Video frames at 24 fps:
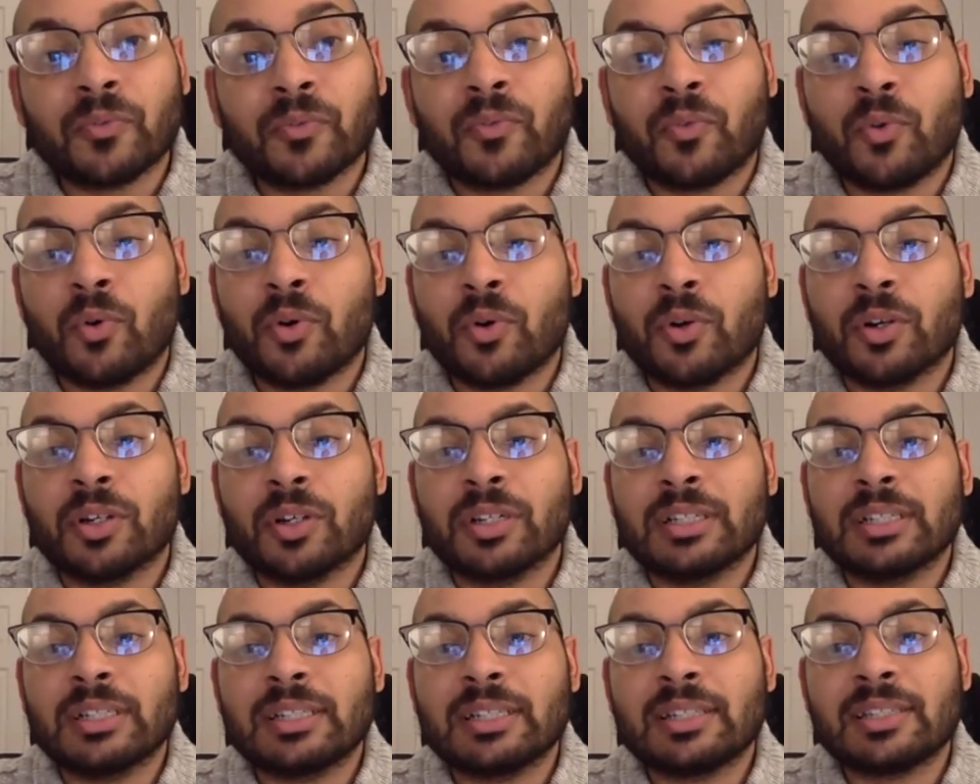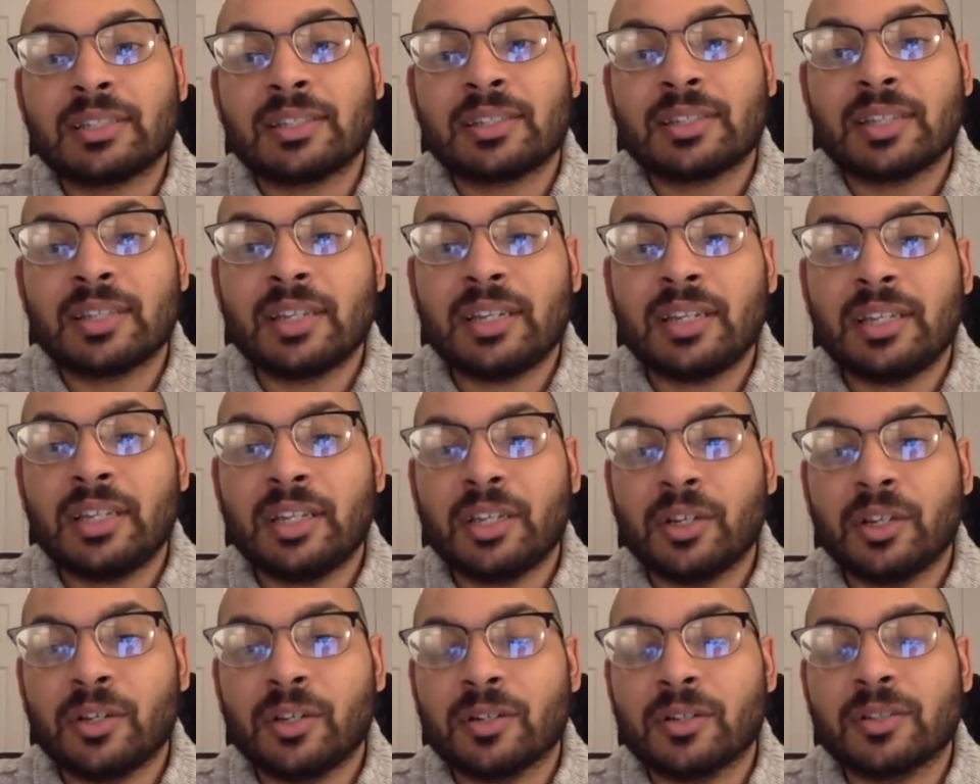for City
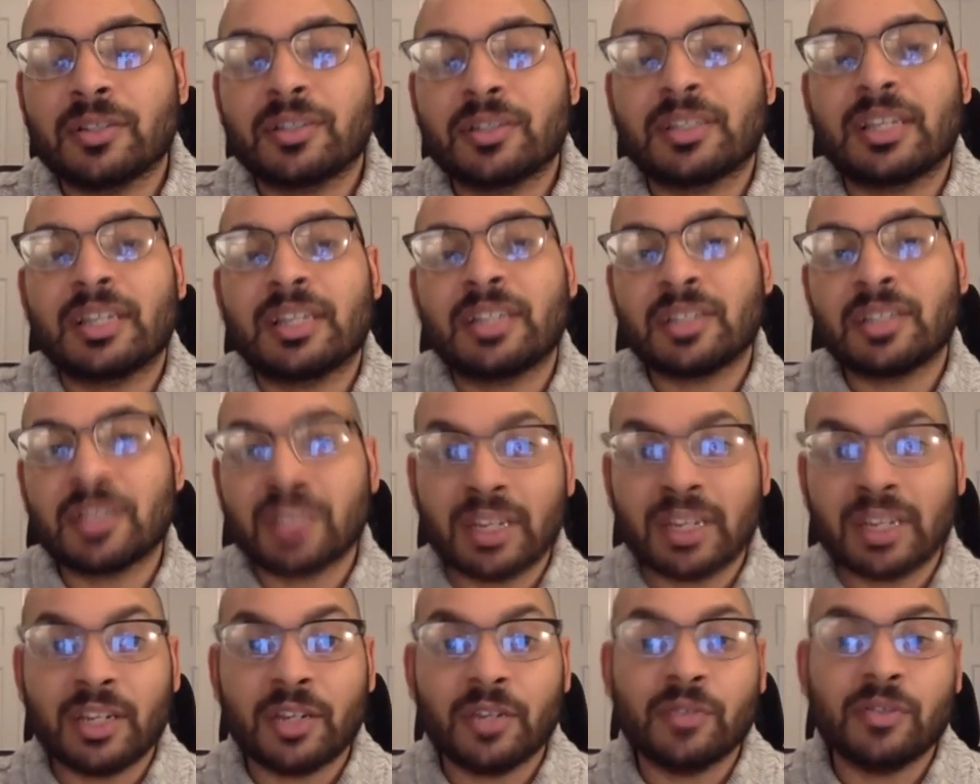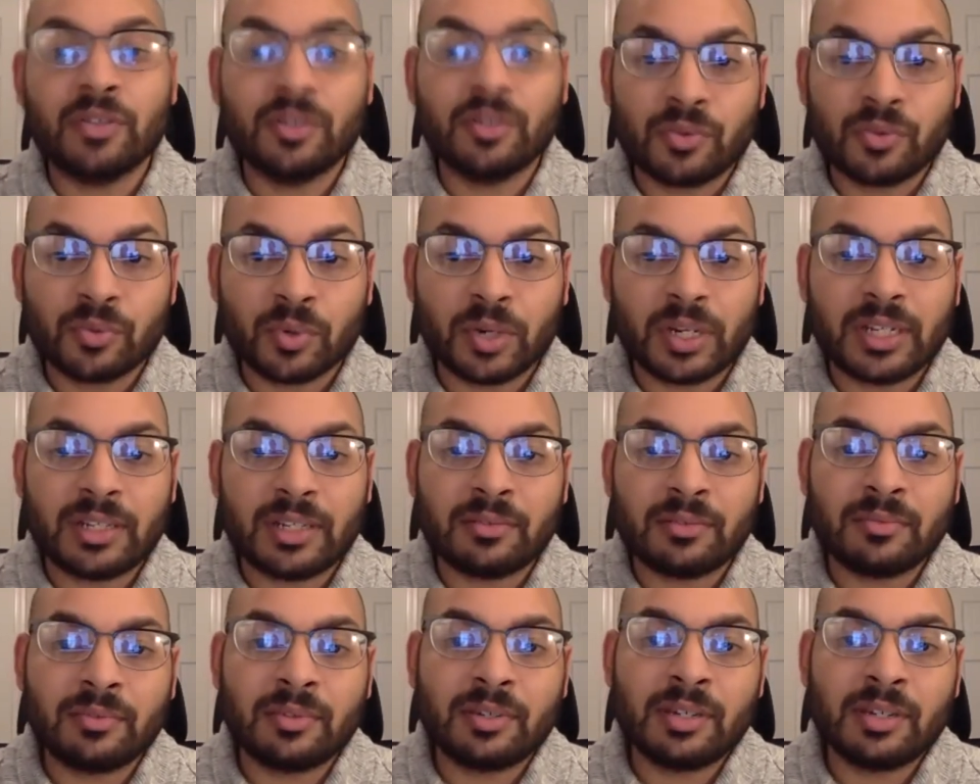Year / City Year Detroit?